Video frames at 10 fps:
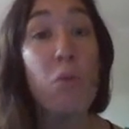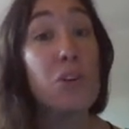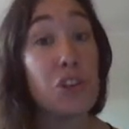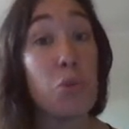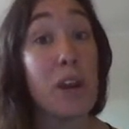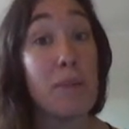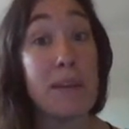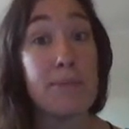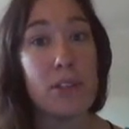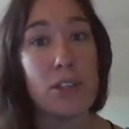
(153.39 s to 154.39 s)
which you'll want to be
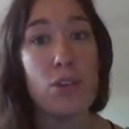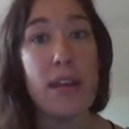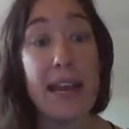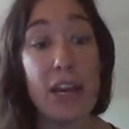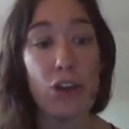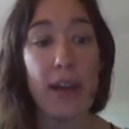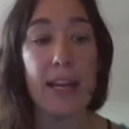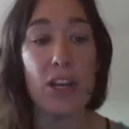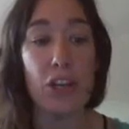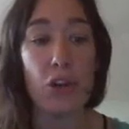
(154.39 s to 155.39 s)
able to do to integrate
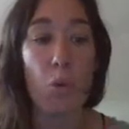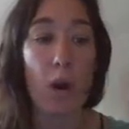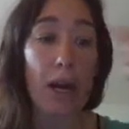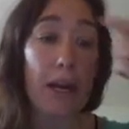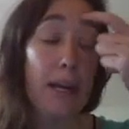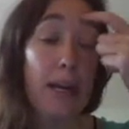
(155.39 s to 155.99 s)
into your work.